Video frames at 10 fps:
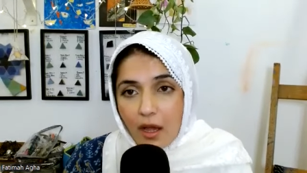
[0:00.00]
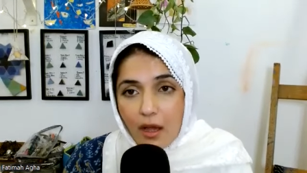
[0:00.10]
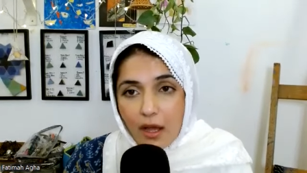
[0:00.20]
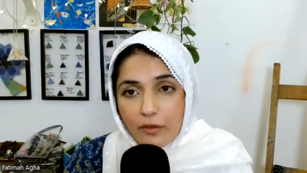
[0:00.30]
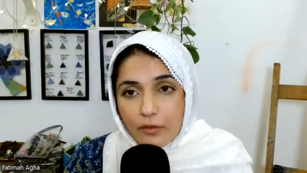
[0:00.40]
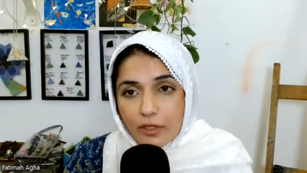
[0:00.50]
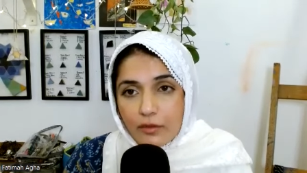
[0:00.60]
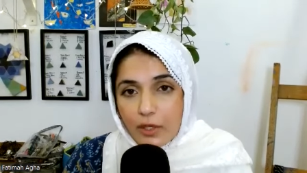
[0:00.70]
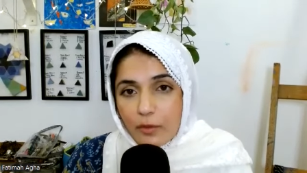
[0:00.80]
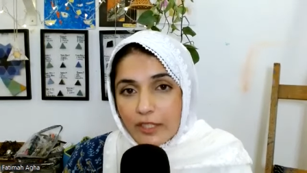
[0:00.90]
uh, I would
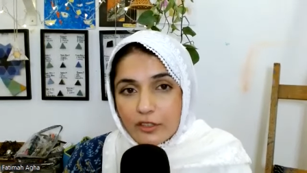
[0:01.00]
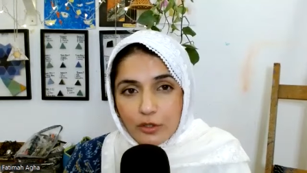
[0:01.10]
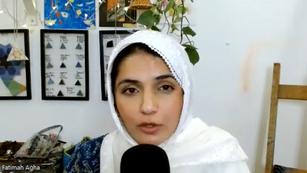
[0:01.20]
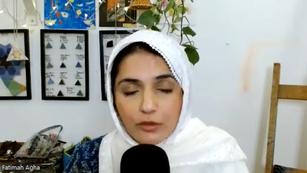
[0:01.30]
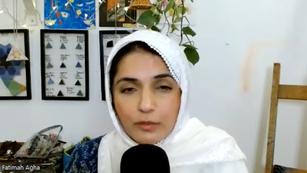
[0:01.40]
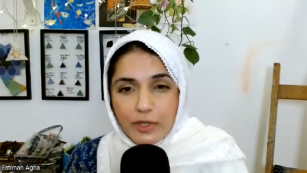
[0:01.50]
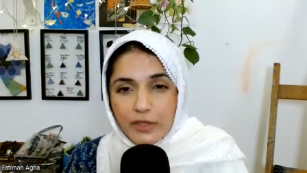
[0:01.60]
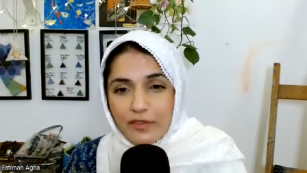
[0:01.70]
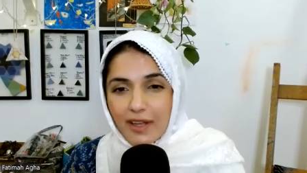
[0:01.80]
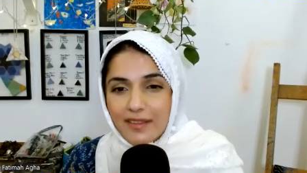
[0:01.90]
request you all to
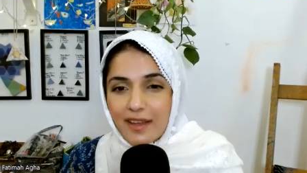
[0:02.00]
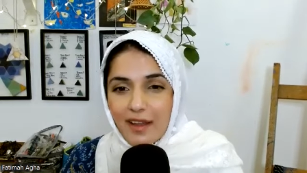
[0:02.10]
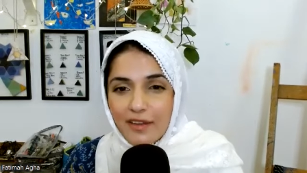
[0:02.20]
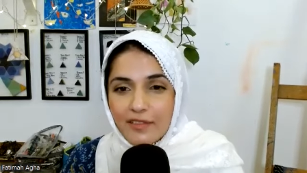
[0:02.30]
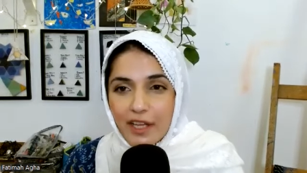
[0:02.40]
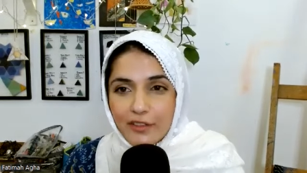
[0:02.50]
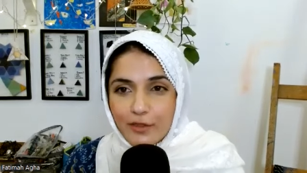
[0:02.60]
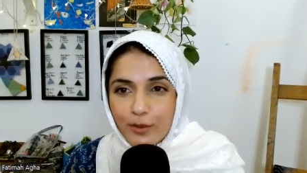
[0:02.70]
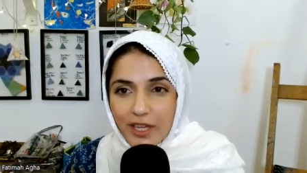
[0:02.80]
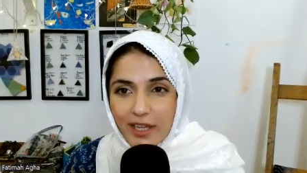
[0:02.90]
pray Fatiha if
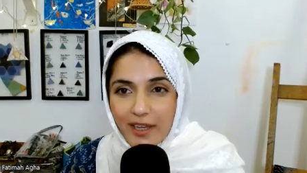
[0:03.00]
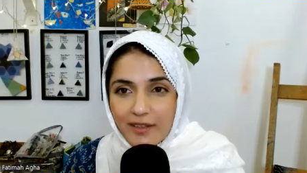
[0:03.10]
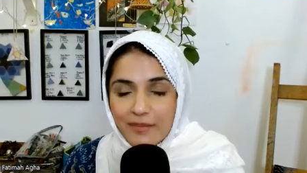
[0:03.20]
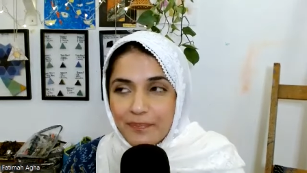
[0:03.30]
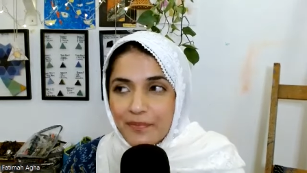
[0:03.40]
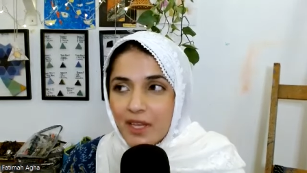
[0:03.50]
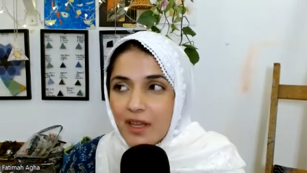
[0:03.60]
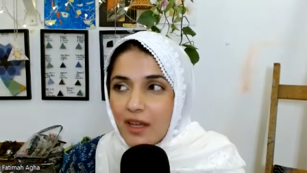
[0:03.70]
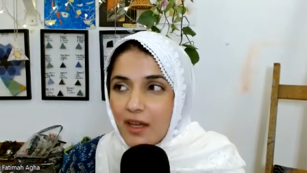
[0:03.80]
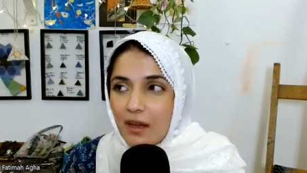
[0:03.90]
that's okay.
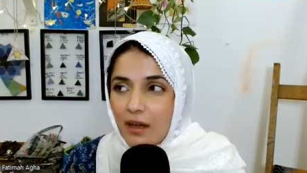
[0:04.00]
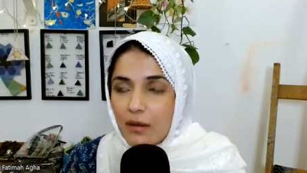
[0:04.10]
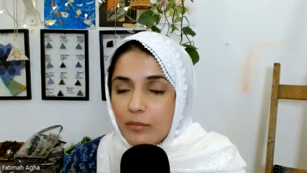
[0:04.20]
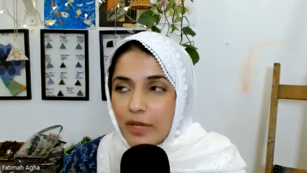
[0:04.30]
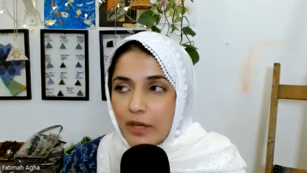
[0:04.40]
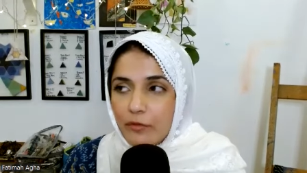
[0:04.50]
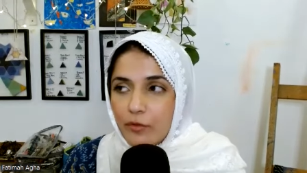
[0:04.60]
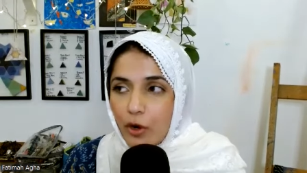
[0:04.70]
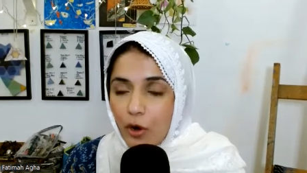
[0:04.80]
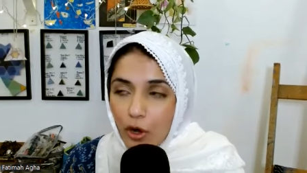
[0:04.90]
Um, and
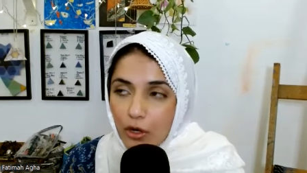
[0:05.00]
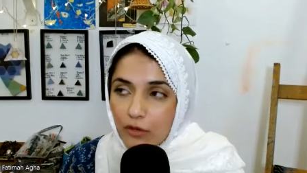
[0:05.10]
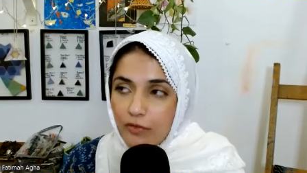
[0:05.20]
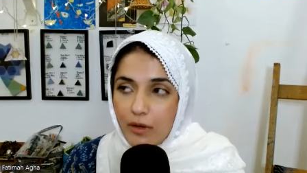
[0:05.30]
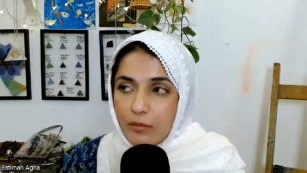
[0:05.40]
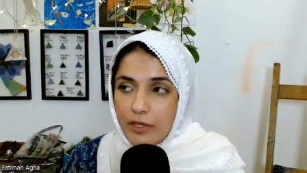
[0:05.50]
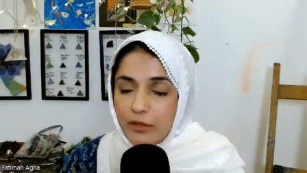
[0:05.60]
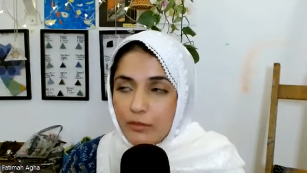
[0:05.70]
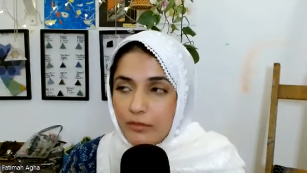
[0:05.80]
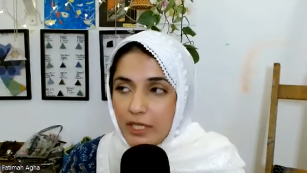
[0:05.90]
for all of our
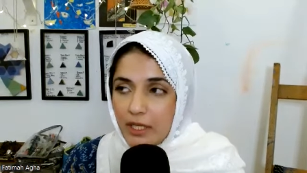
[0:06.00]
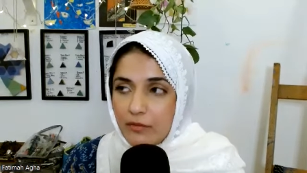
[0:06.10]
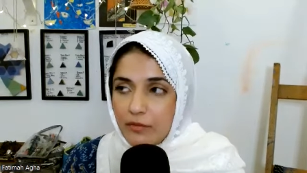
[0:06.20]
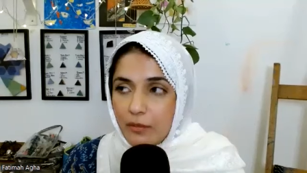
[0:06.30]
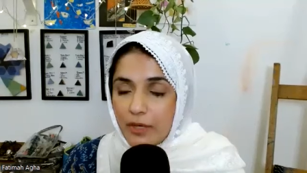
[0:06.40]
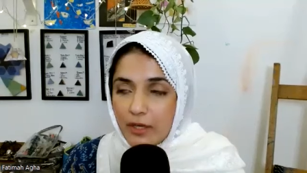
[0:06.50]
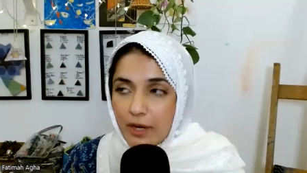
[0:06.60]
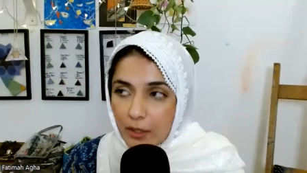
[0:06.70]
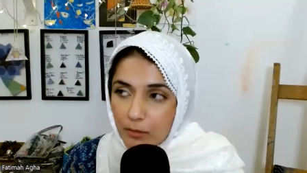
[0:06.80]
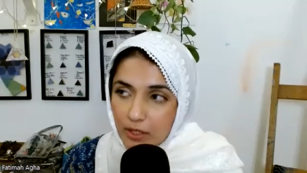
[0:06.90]
marhumin, for my
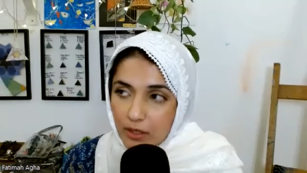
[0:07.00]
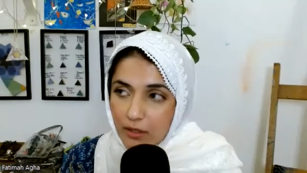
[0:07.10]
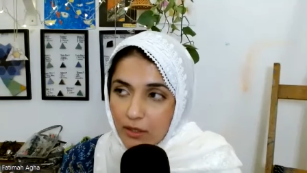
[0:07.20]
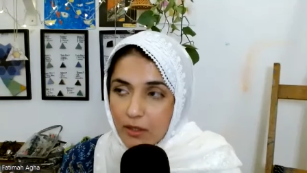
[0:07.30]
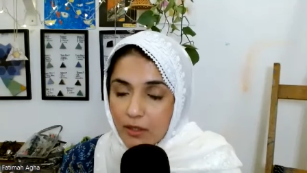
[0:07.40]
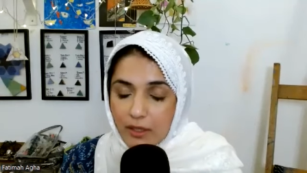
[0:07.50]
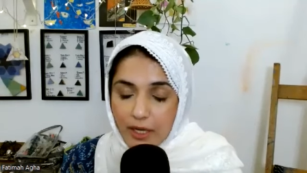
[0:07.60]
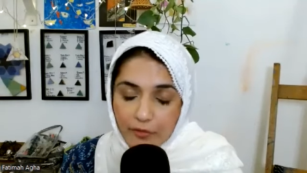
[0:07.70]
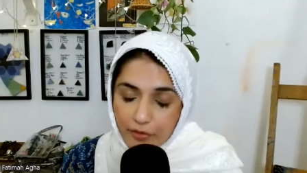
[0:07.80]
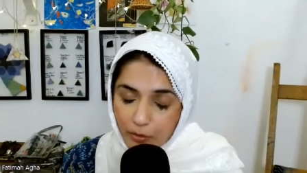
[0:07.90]
grandmother and
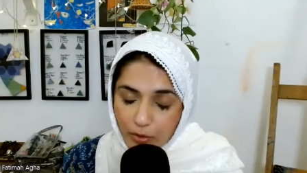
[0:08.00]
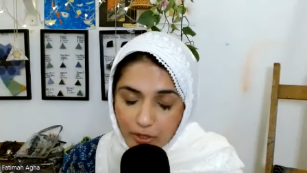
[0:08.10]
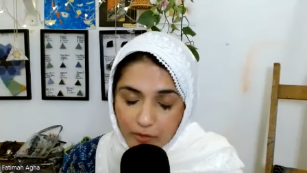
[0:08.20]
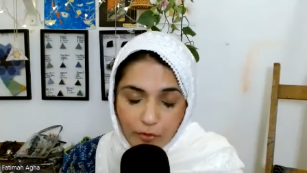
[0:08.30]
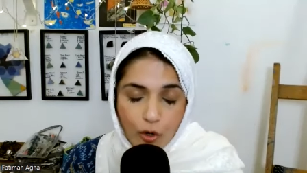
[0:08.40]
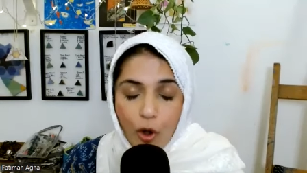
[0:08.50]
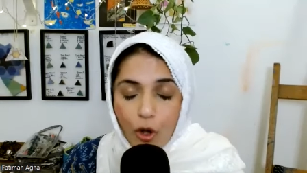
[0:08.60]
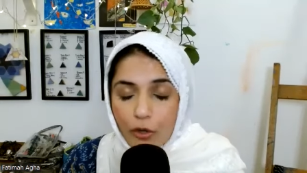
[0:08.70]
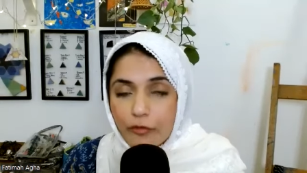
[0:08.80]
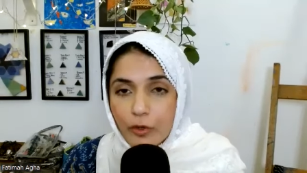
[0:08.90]
everyone, for
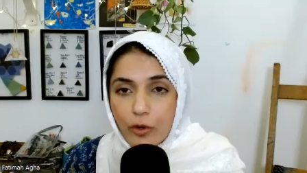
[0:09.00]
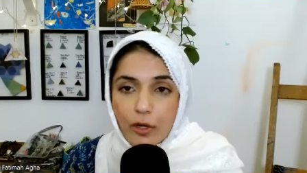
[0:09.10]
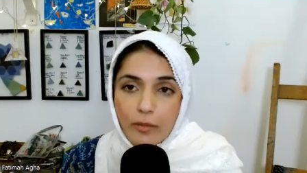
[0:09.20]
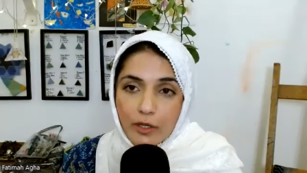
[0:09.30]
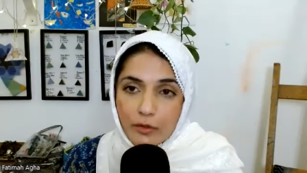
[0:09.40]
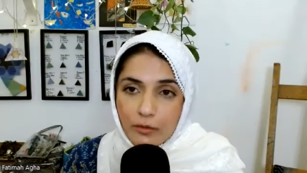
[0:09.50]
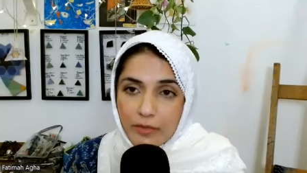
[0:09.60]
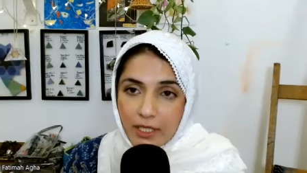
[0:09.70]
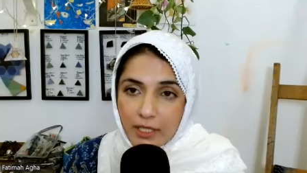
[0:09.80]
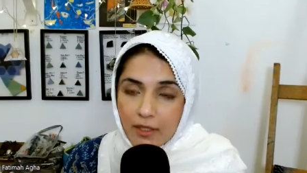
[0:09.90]
all of your
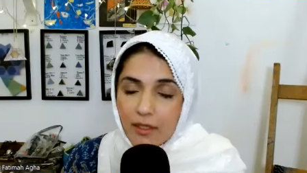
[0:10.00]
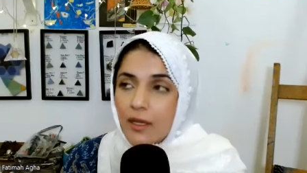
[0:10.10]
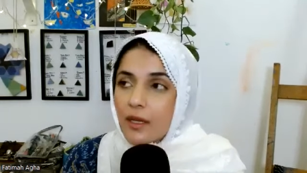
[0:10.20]
marhumin,